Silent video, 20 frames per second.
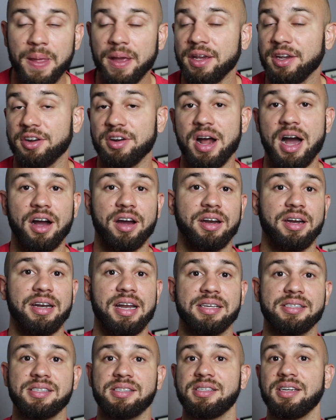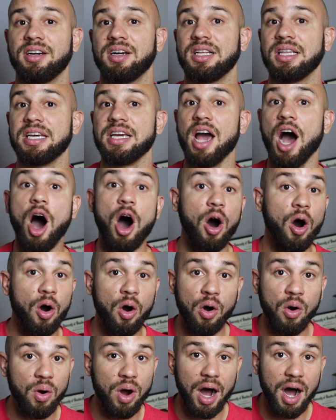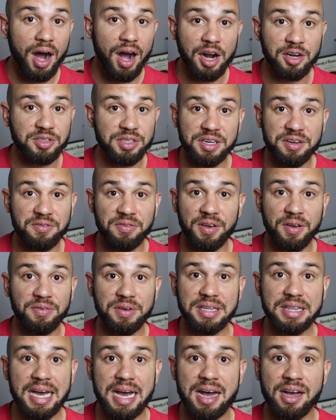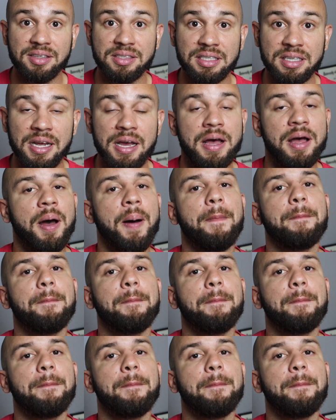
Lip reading: You're not going to necessarily owe $150,000.